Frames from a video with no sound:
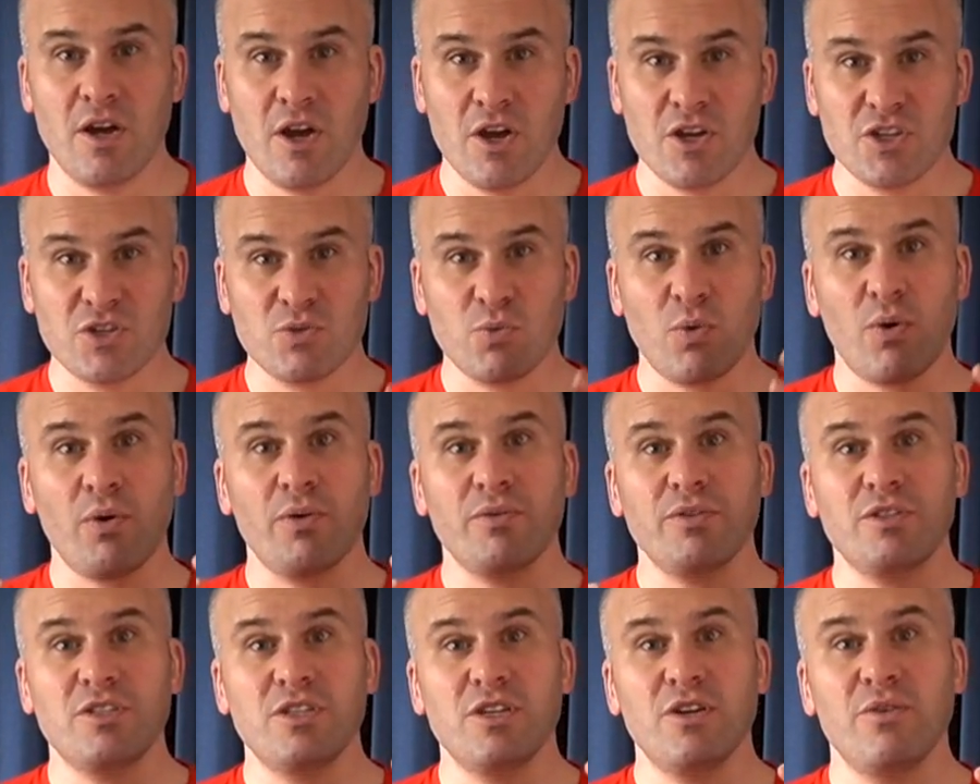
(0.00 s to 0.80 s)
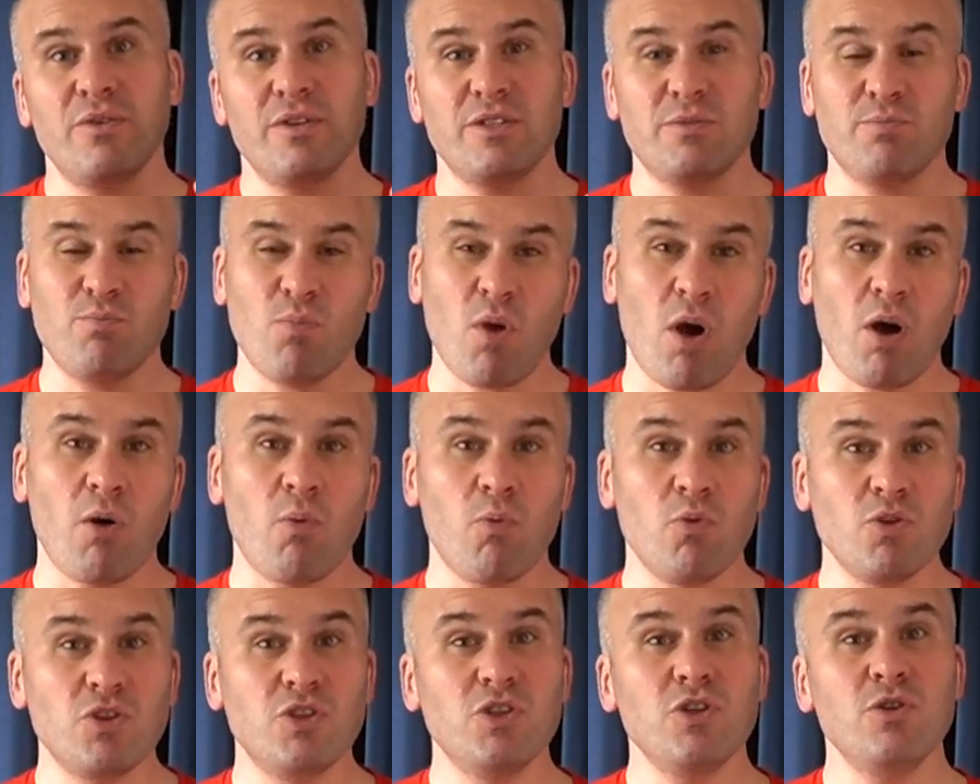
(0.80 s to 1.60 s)
So what I would do is I
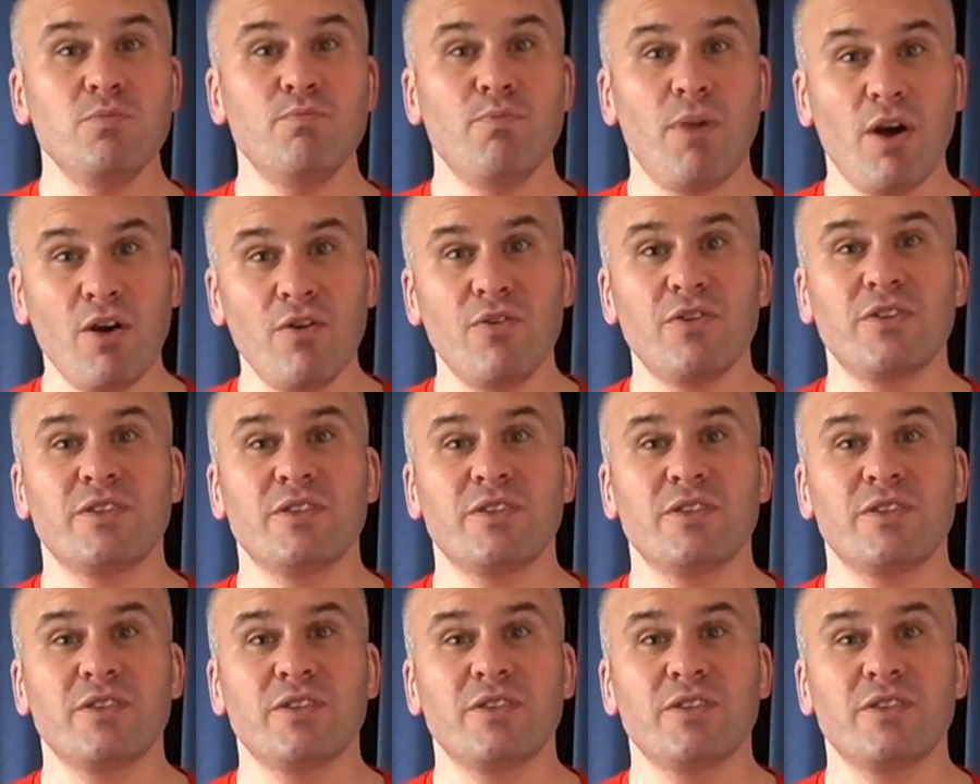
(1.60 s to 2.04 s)
would do both